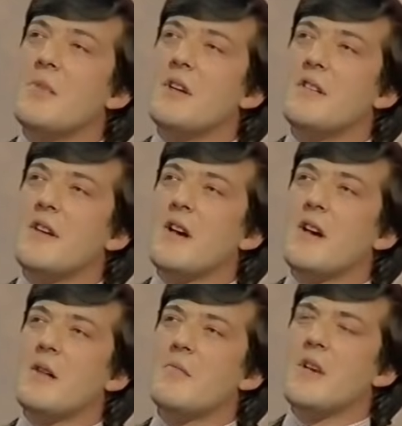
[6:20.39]
But
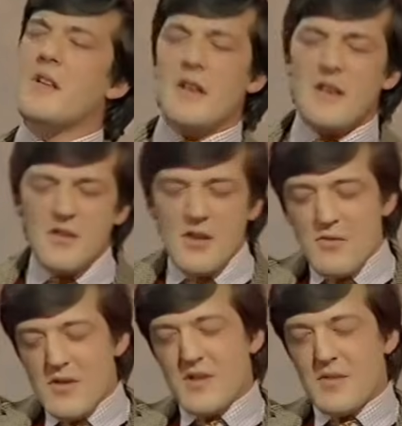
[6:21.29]
method, do you
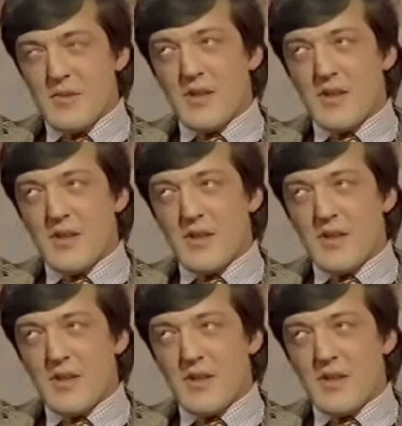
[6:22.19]
know, there's an